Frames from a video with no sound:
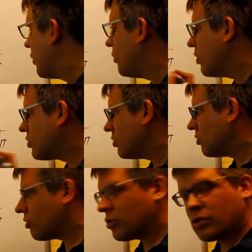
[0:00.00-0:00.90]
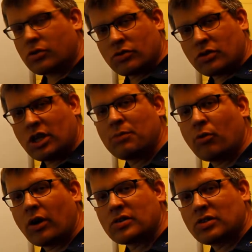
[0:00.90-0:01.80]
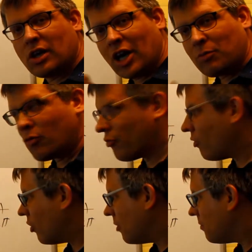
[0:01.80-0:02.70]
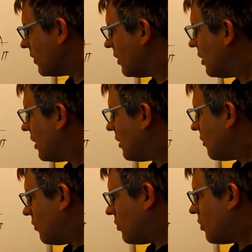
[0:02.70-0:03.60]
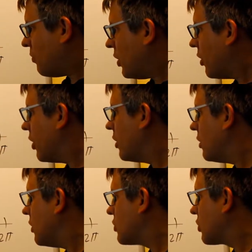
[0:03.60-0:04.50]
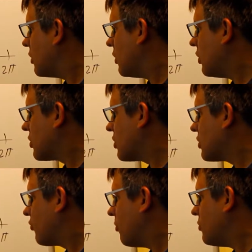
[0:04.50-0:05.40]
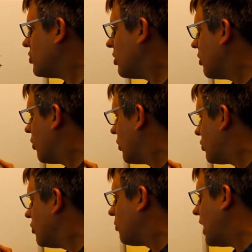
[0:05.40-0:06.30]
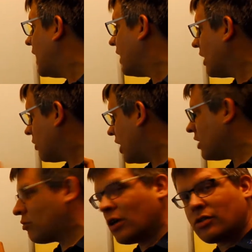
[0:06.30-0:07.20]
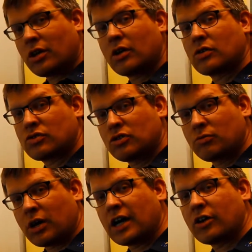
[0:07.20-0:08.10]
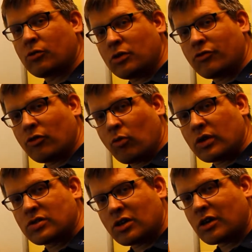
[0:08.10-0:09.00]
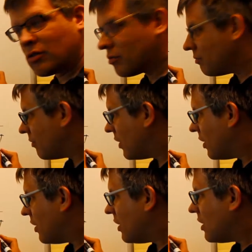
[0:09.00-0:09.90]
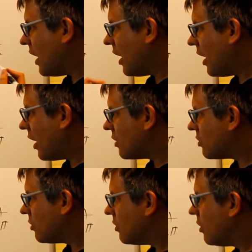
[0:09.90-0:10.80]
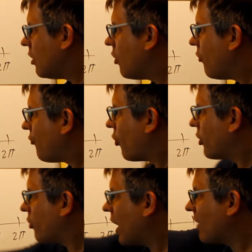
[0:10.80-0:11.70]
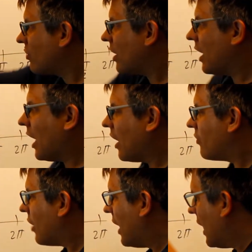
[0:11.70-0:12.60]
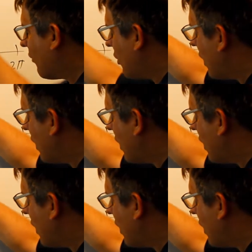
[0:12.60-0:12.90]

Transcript: the original key points that I had before. The period is the distance from 0 to 2 pi. That length right there is 2 pi. That would be for one cycle. And for the graph that I have, I have a